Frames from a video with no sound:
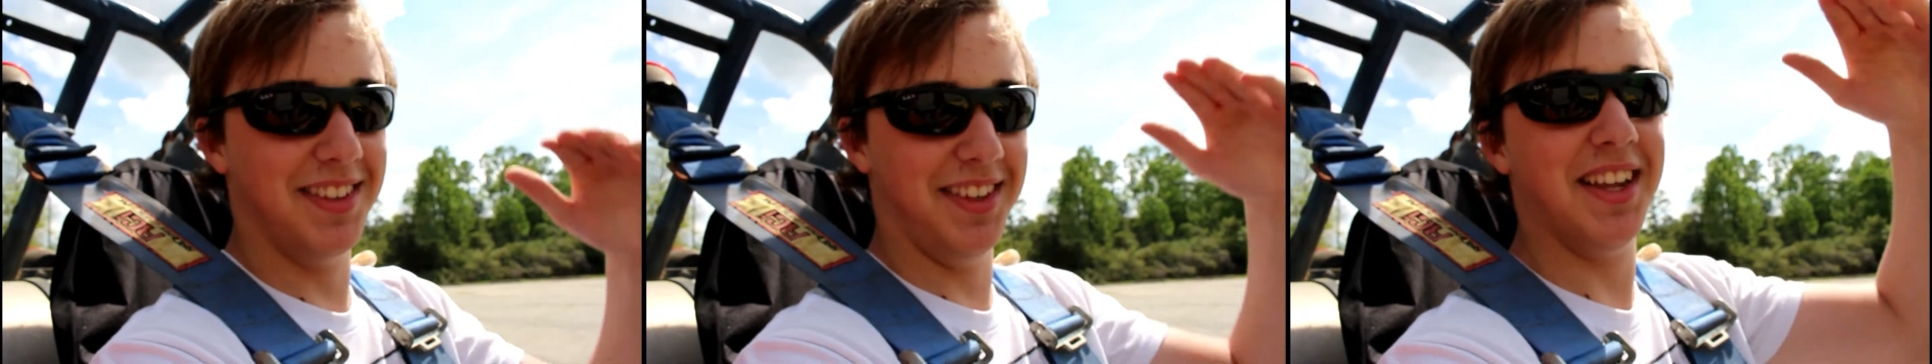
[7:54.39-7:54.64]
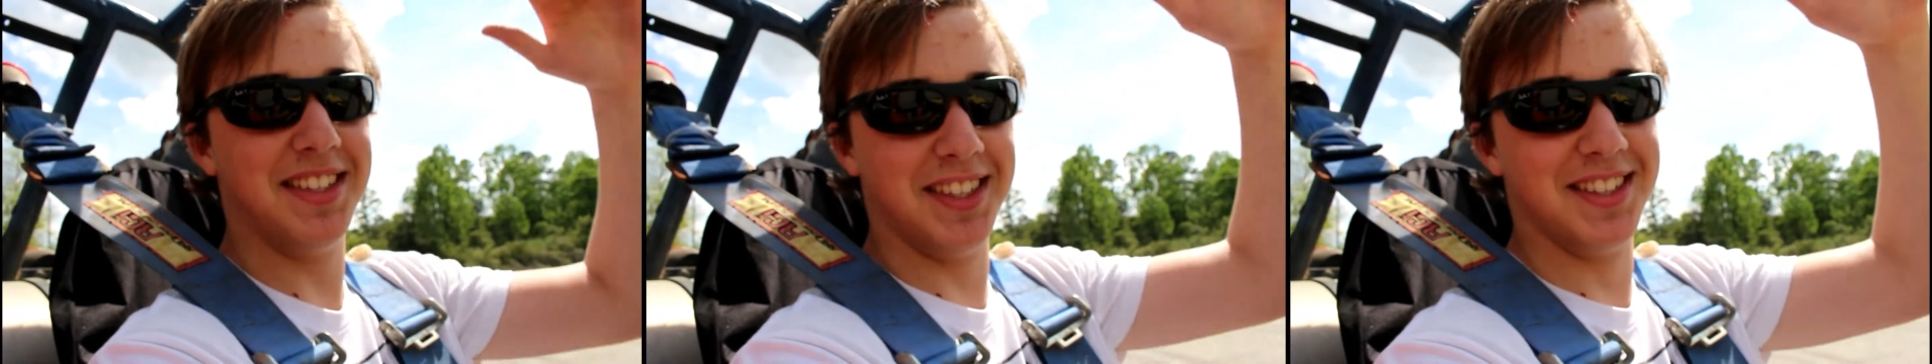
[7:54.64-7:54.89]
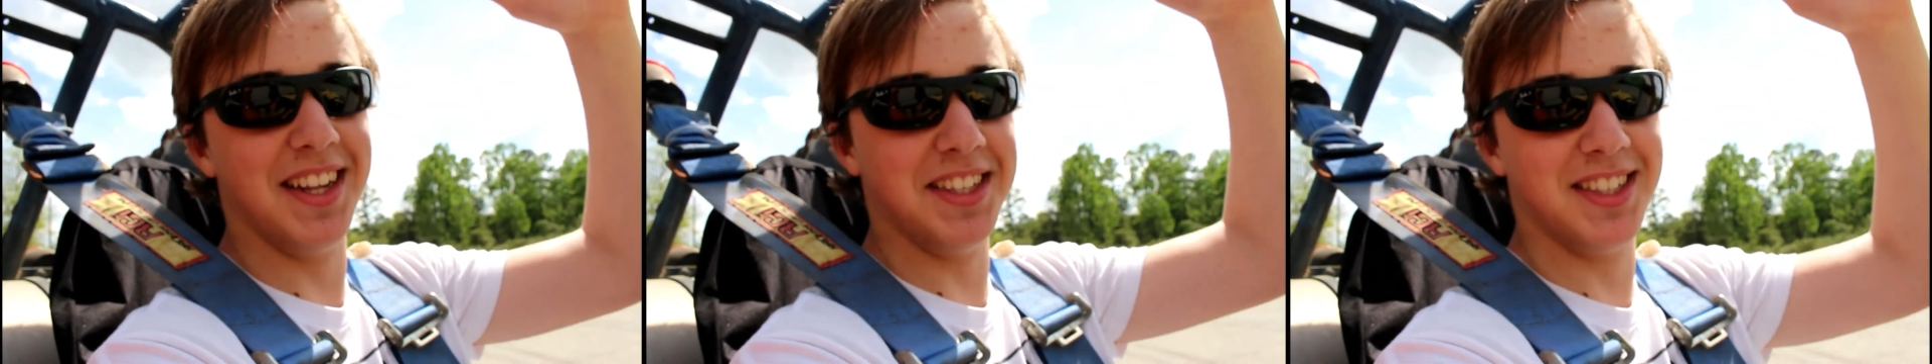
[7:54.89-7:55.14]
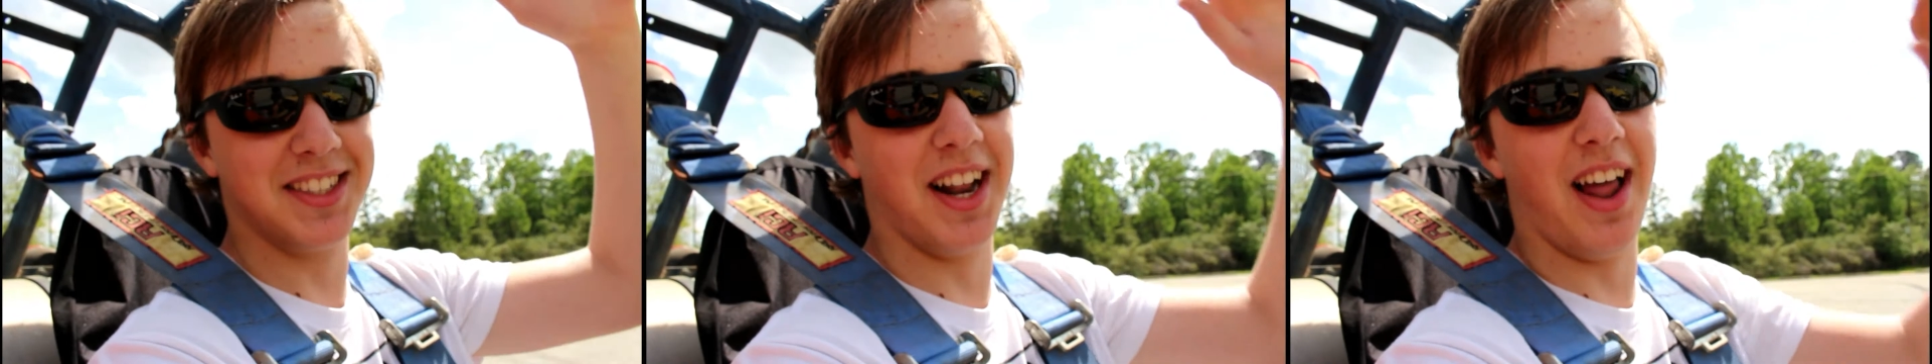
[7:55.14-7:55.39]
this
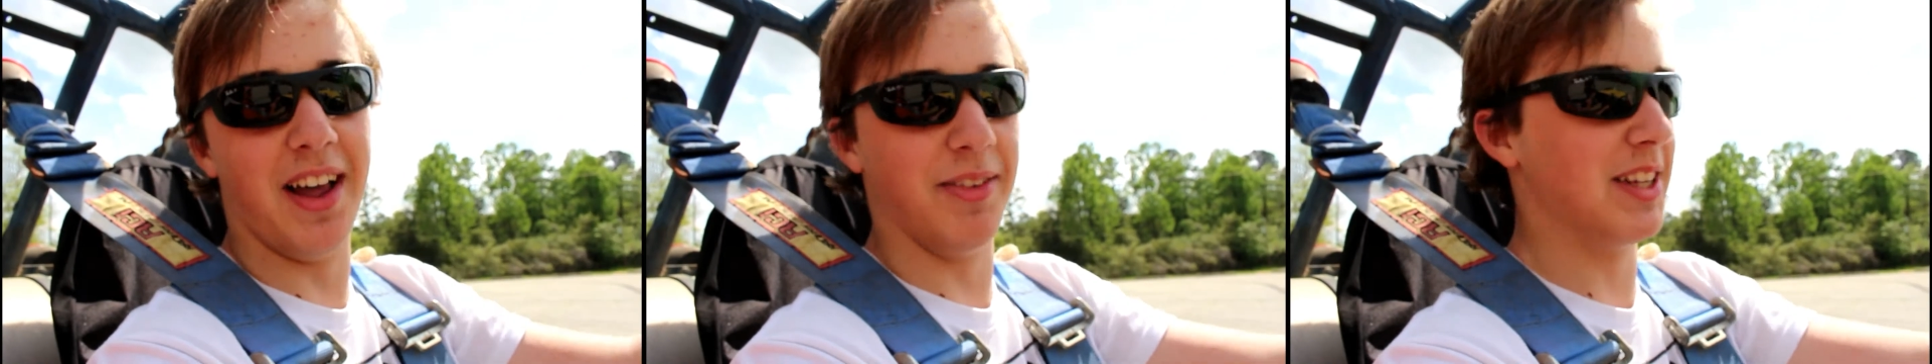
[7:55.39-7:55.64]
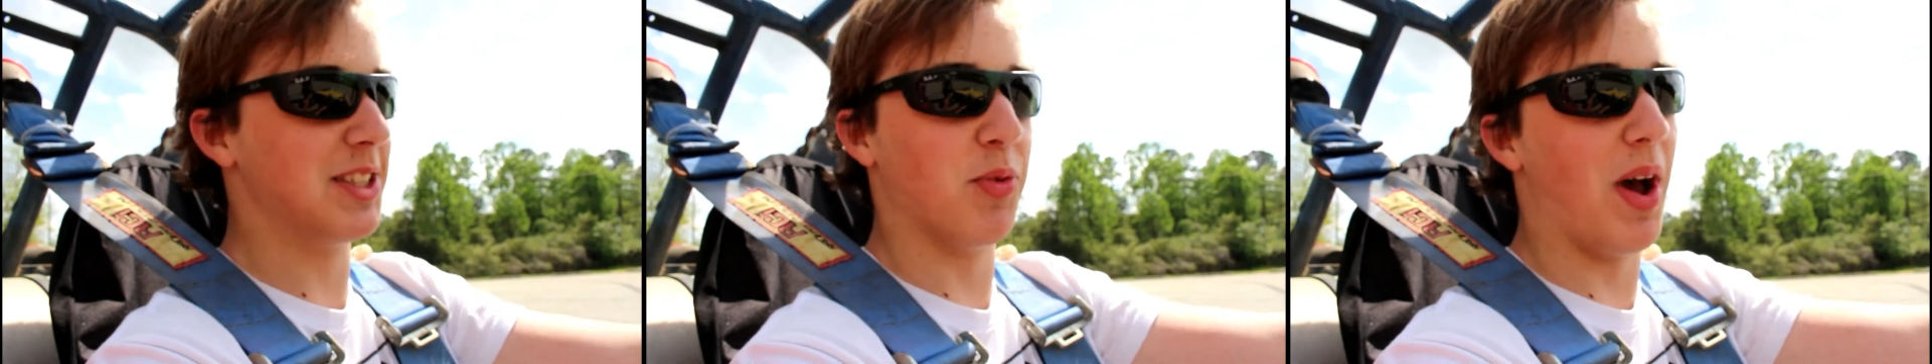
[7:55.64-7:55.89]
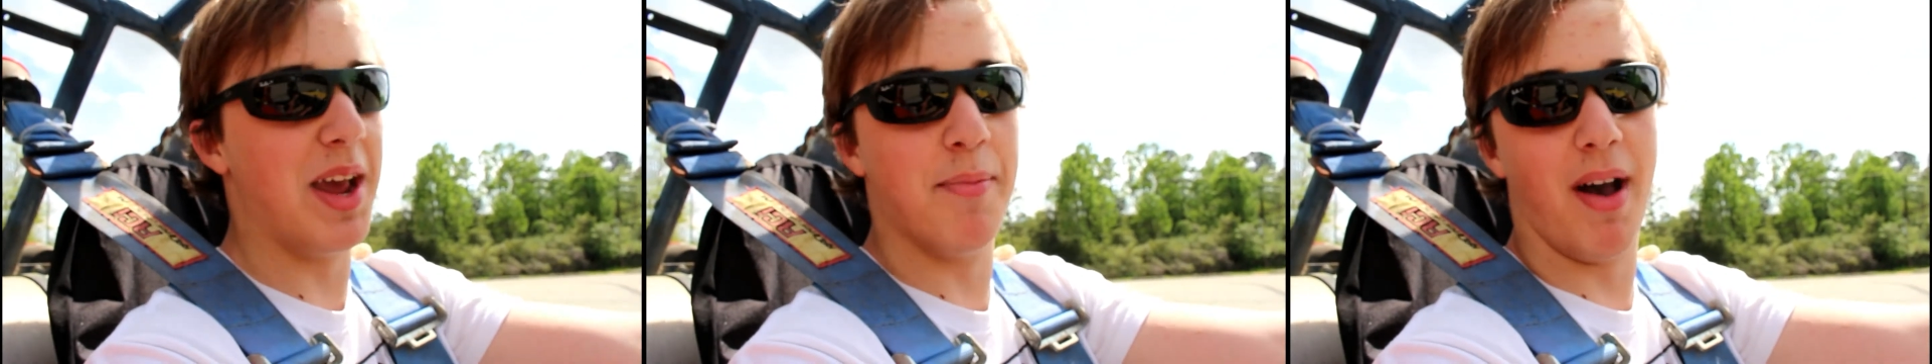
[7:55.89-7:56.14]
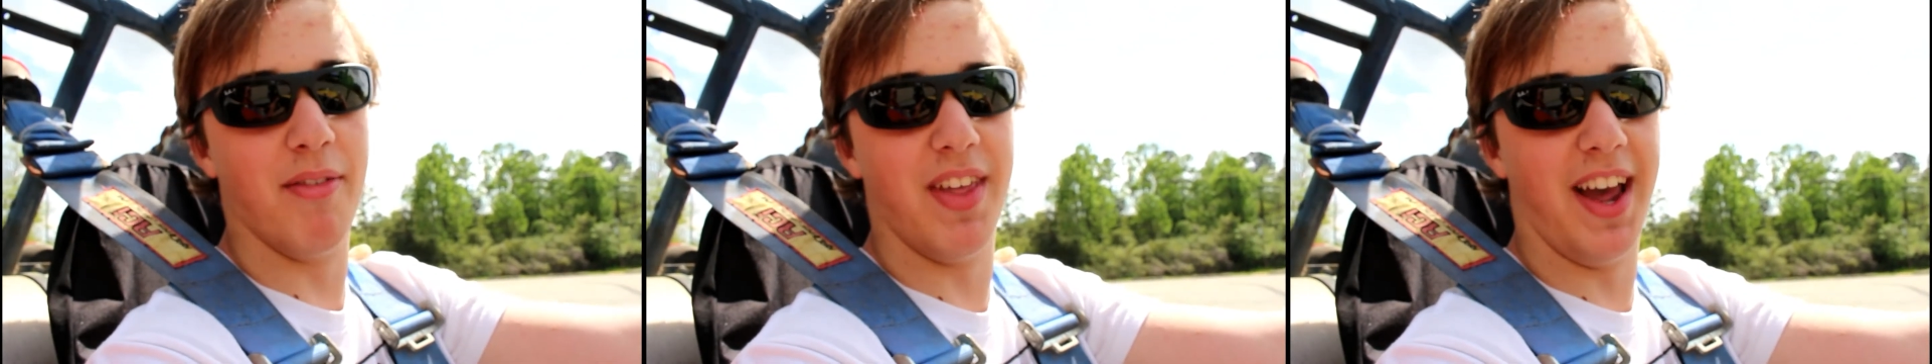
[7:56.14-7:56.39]
is a lot. This is way
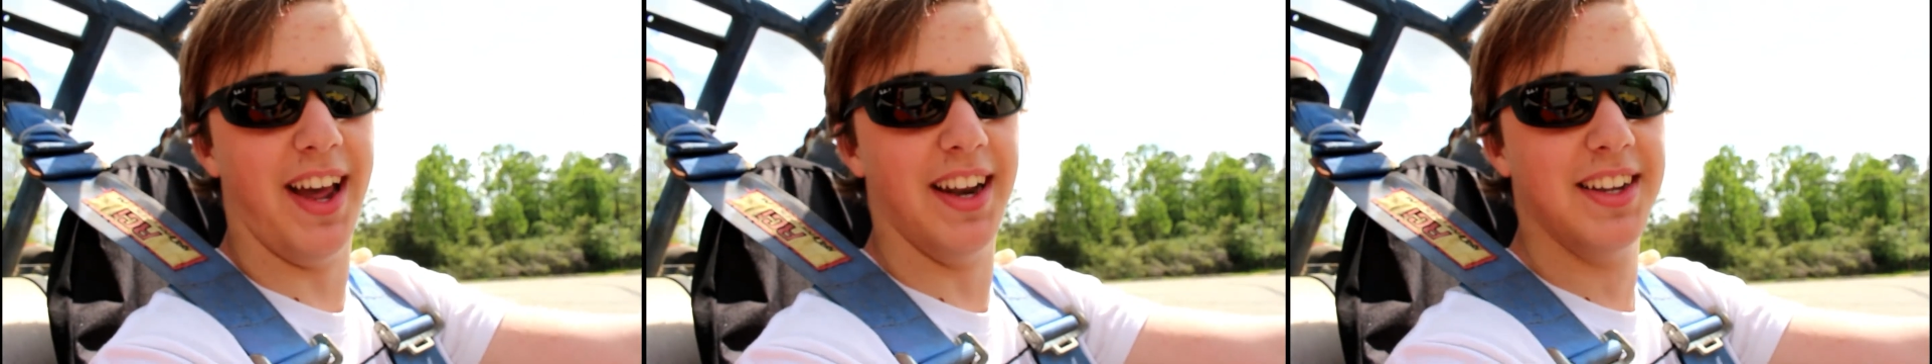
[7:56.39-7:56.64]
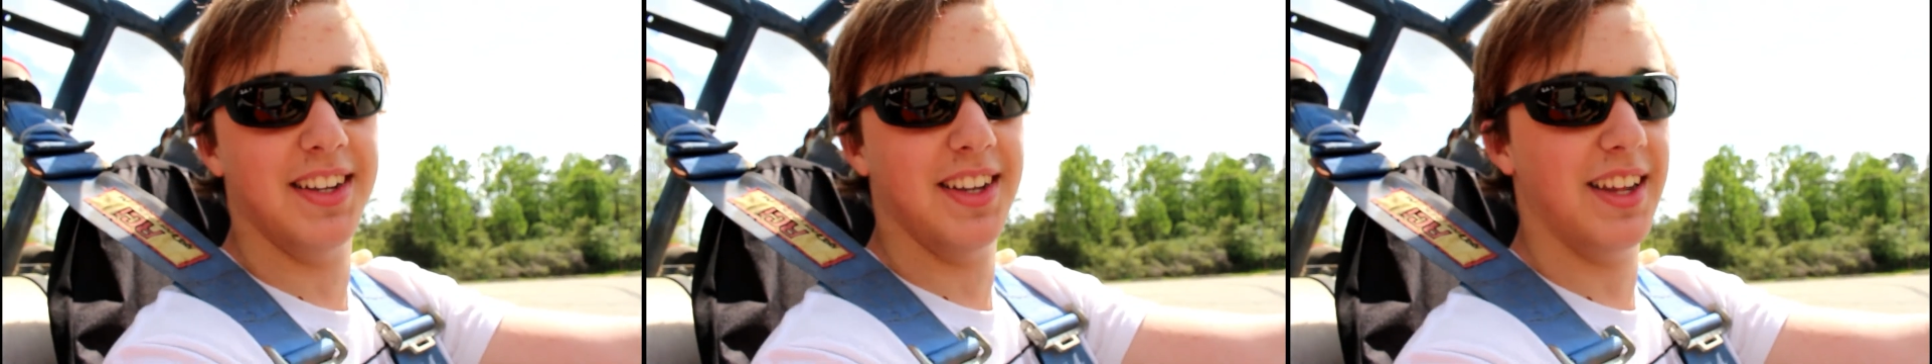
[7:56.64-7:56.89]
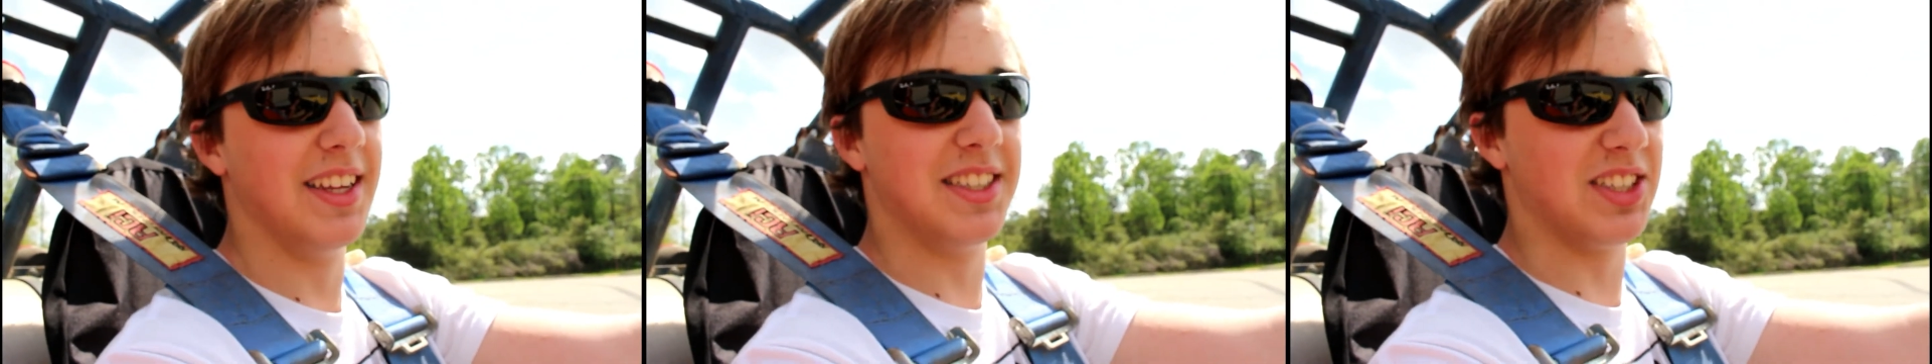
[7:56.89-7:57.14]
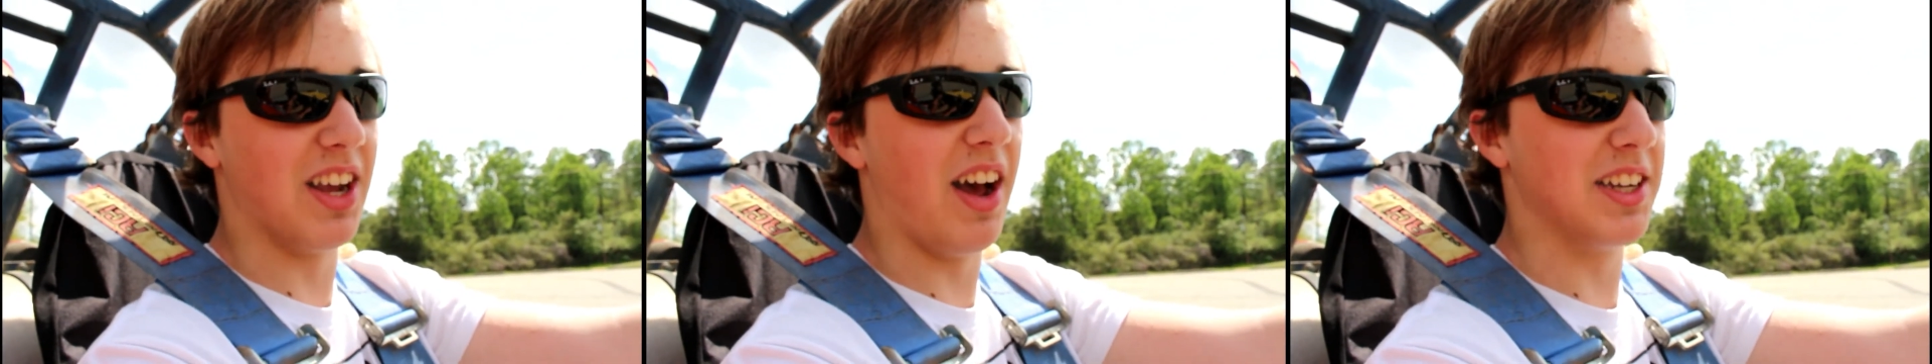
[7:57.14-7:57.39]
above that. This
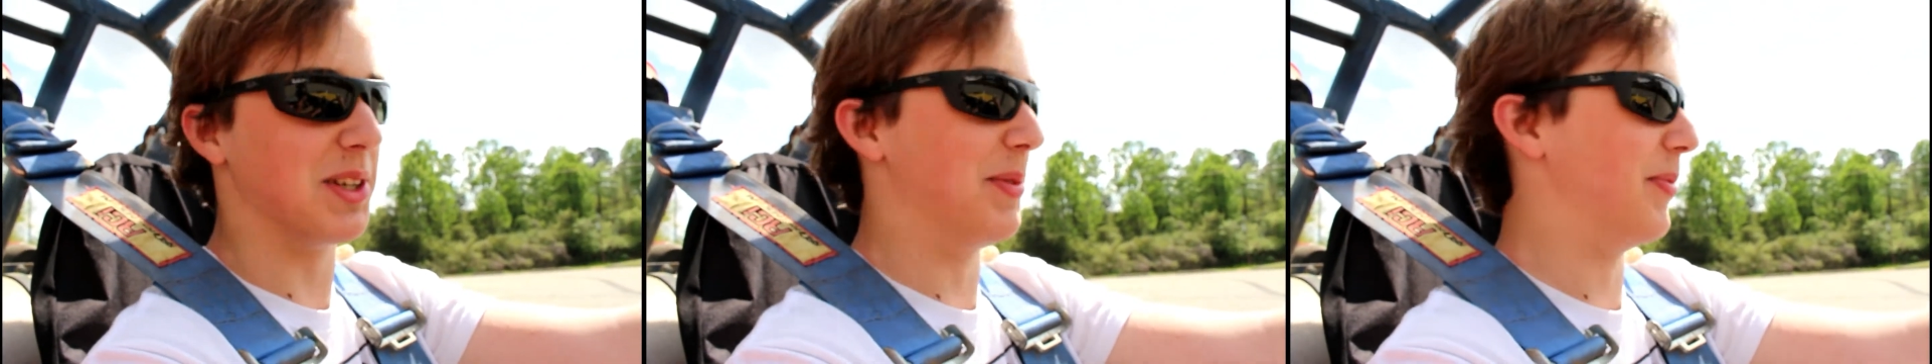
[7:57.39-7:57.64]
is awesome.